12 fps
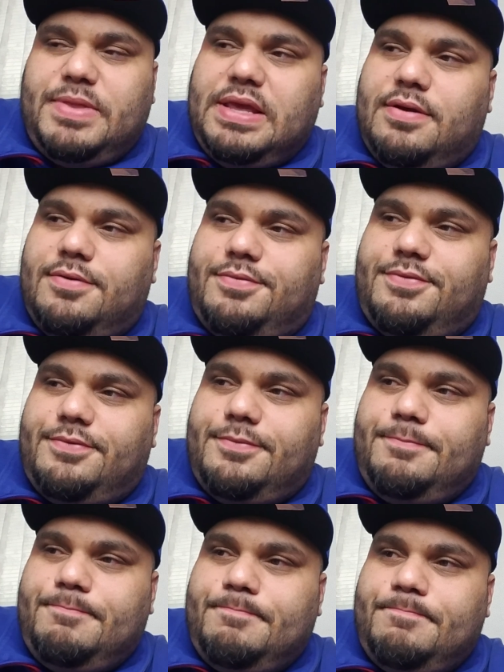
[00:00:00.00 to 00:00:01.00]
if
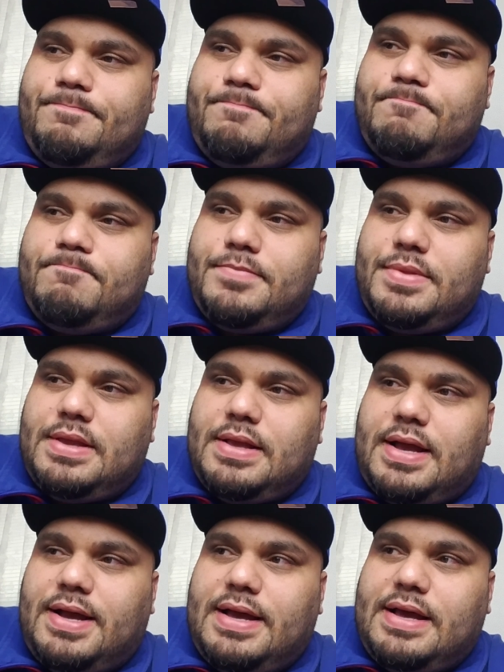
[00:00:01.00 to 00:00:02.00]

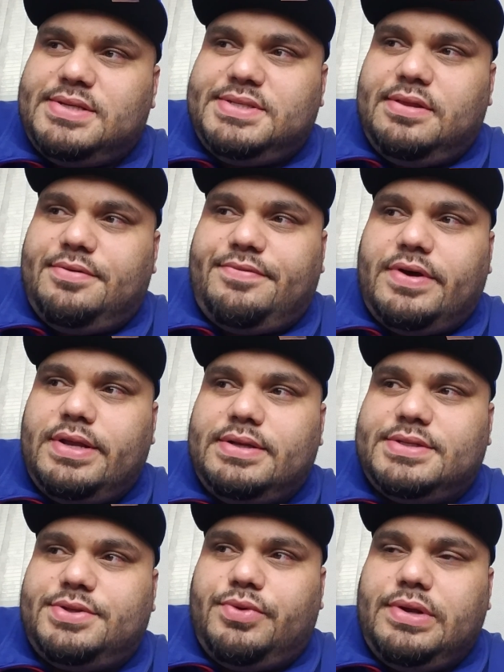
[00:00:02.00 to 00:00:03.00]
I see the fight
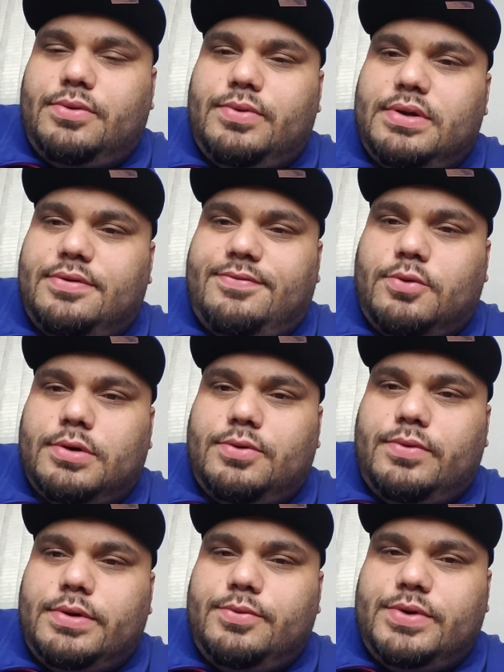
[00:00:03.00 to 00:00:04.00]
as 3-1 to
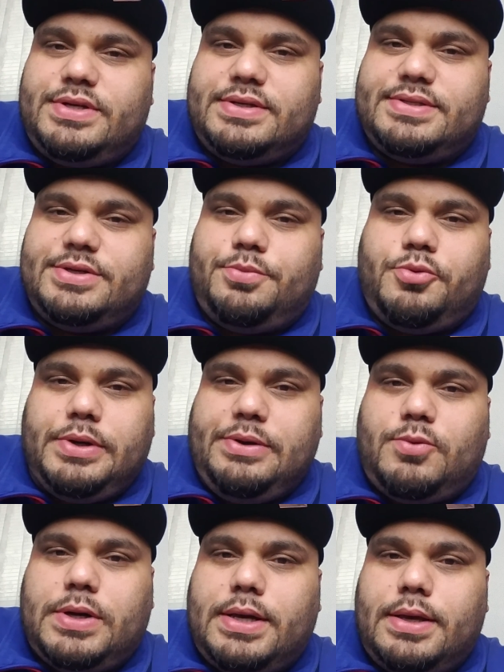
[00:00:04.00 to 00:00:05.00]
4-1, which is still pretty
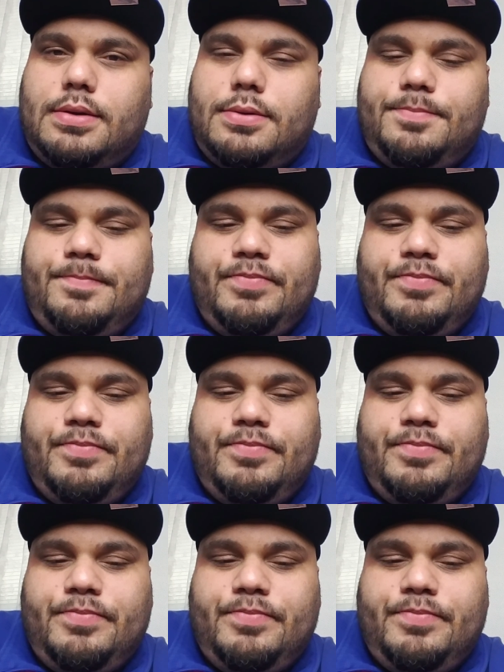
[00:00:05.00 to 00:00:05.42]
wide.